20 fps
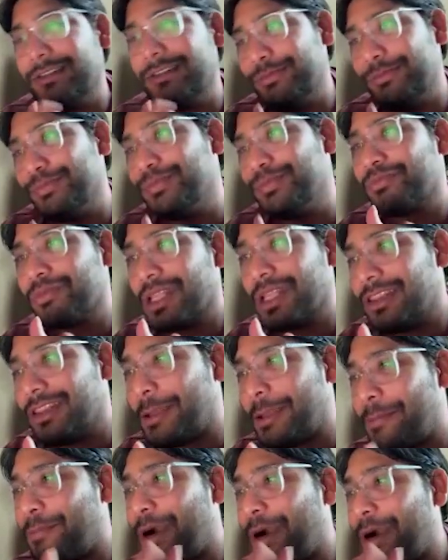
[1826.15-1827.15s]

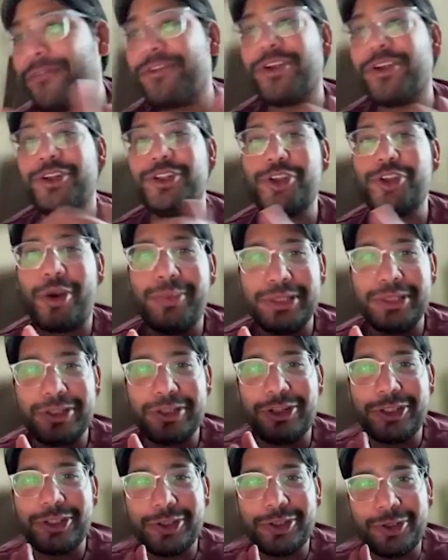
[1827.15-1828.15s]
The part of your job is
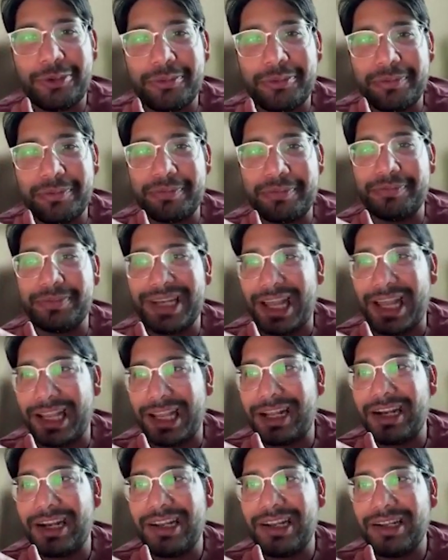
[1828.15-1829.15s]
also
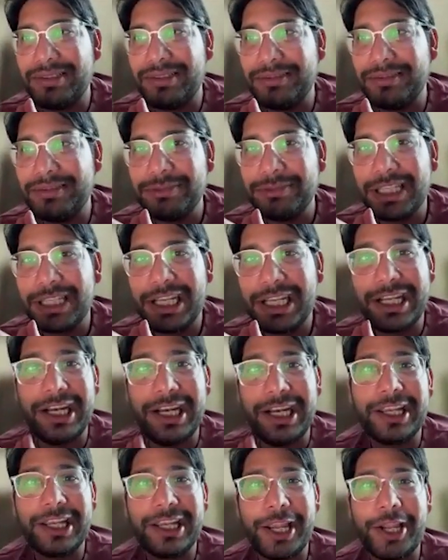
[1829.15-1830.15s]
like
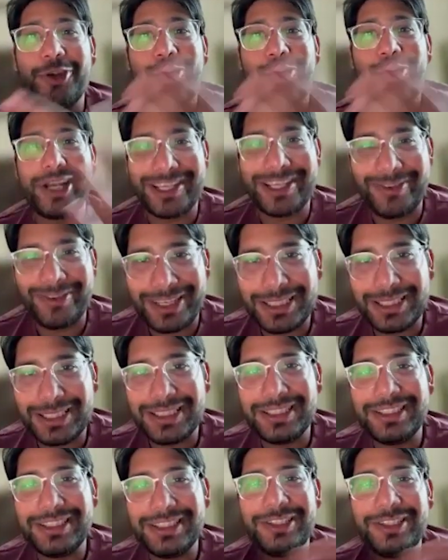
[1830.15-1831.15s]
creating a UI
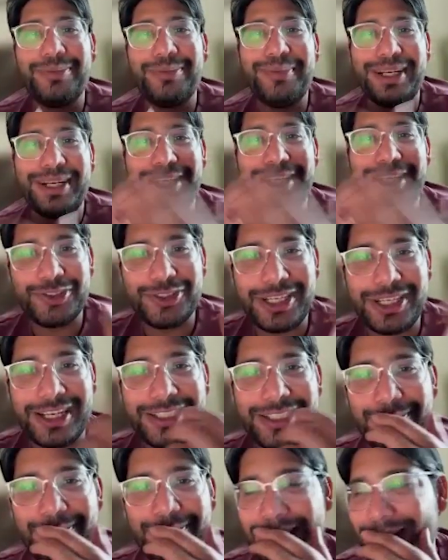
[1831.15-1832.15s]
UX, better user
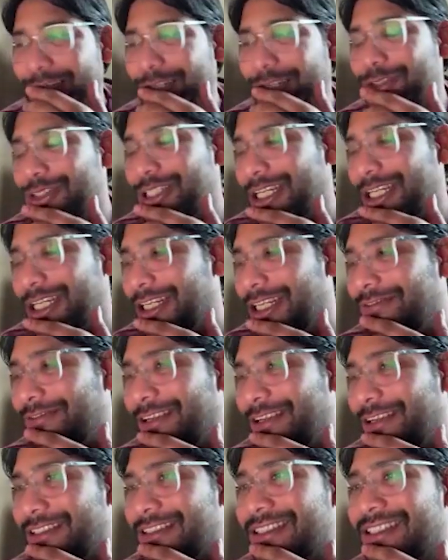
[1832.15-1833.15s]
experience and user
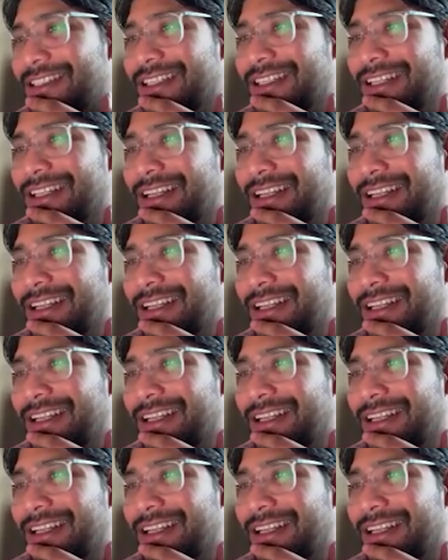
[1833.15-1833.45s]
interface.